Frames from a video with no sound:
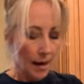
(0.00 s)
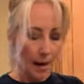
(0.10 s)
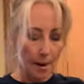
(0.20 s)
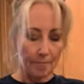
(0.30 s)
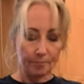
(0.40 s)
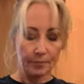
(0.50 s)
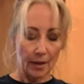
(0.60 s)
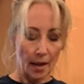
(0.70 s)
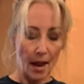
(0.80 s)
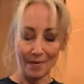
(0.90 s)
Um,
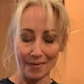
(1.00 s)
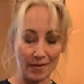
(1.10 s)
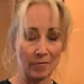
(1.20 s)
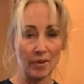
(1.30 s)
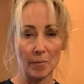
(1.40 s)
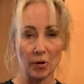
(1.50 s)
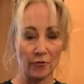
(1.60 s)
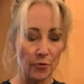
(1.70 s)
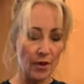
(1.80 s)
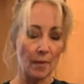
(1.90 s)
and the
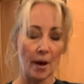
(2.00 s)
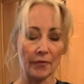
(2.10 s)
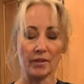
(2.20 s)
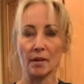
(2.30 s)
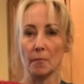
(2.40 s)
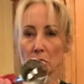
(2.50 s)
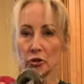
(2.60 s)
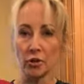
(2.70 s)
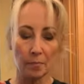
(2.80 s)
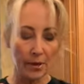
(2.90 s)
beautiful thing about this
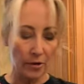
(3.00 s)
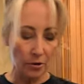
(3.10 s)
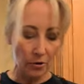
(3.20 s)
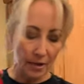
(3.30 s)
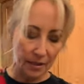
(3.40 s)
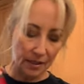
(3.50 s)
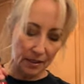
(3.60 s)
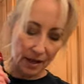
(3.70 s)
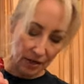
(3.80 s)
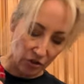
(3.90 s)
immersion blender is
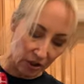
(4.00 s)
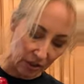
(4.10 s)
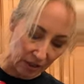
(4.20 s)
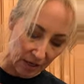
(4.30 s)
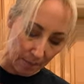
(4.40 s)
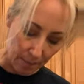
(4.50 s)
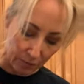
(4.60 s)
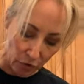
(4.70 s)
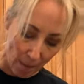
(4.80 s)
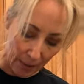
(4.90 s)
is I just step,
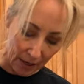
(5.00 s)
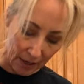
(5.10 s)
drop it